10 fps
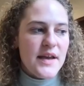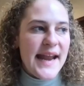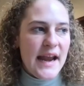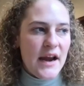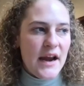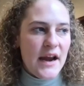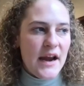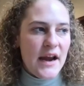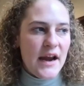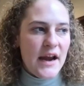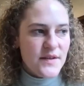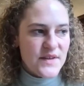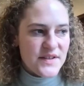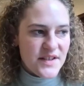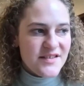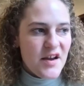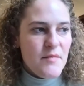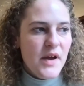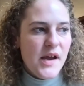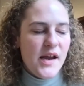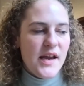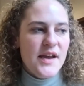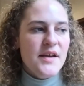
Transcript: inherent violence of the system